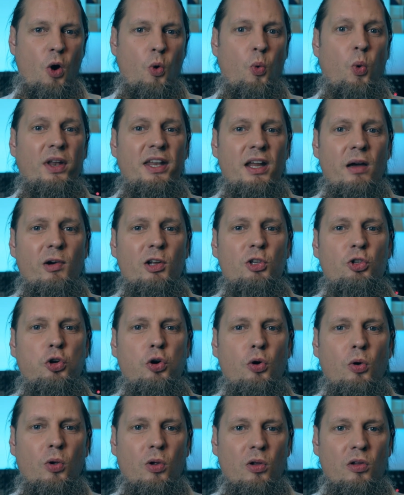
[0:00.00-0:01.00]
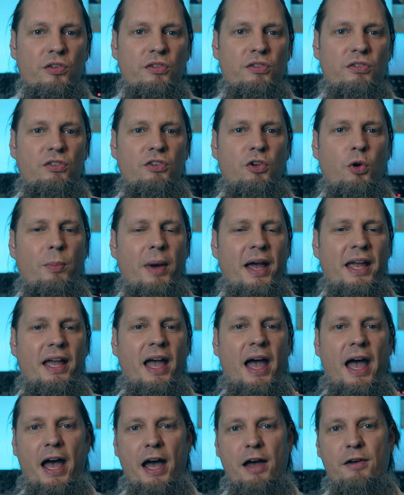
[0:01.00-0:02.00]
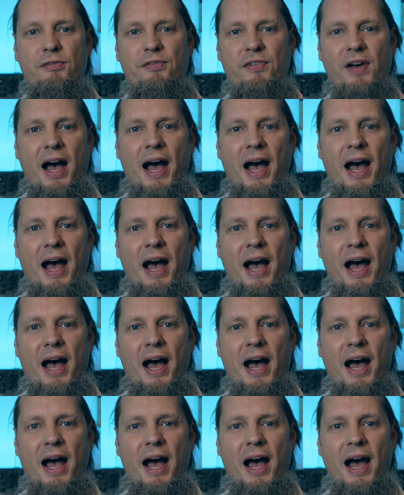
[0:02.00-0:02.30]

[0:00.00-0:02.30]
Whatever tools you may have,